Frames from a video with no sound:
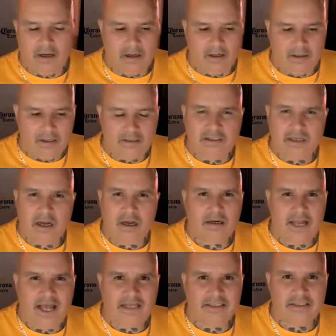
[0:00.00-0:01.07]
a, a, good
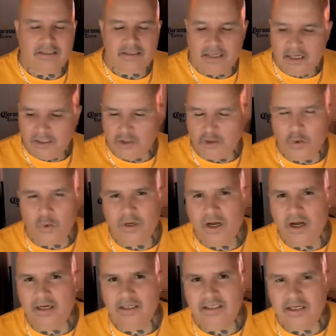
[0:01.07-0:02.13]
tongue lashing, chewing
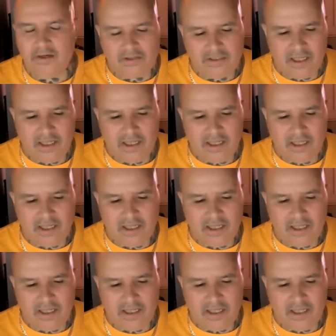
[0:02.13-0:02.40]
on his ear,